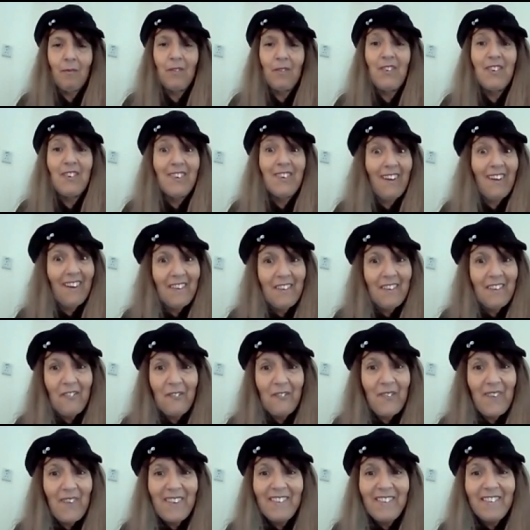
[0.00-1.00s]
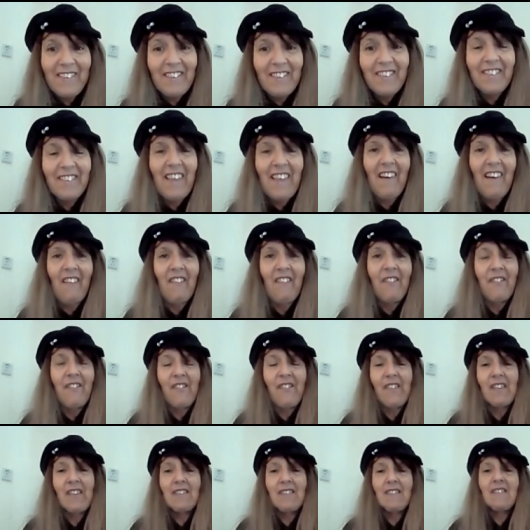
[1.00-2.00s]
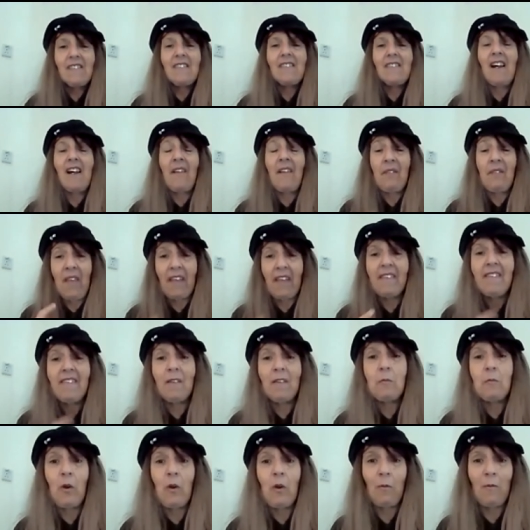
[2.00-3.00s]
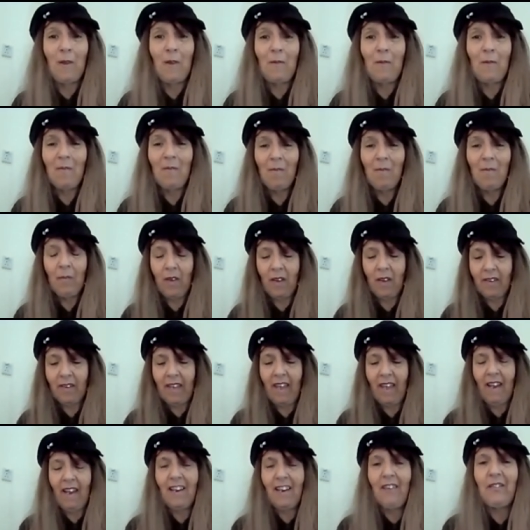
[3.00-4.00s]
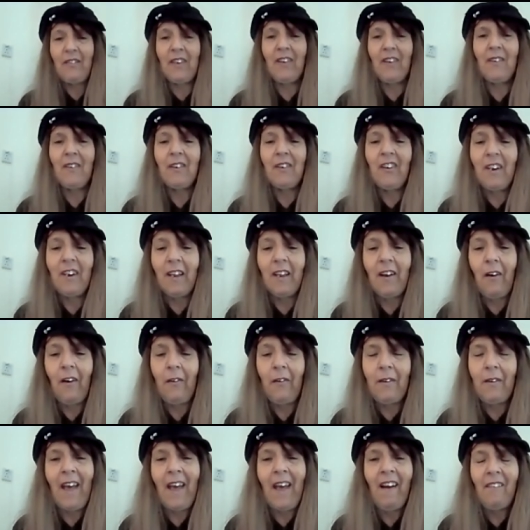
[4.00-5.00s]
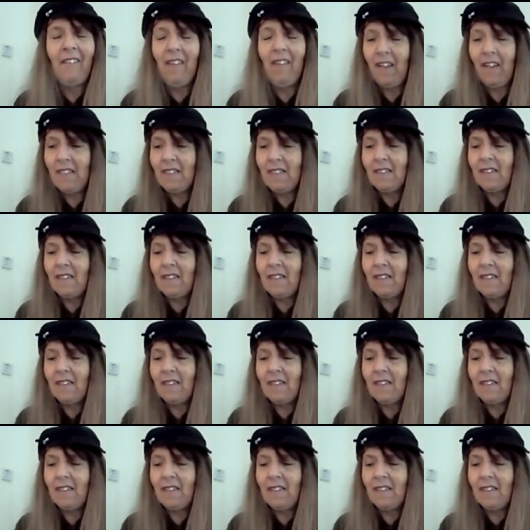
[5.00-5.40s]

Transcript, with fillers: You cannot face yourself. And that's the problem. Okay, I love you. I'm going to go now.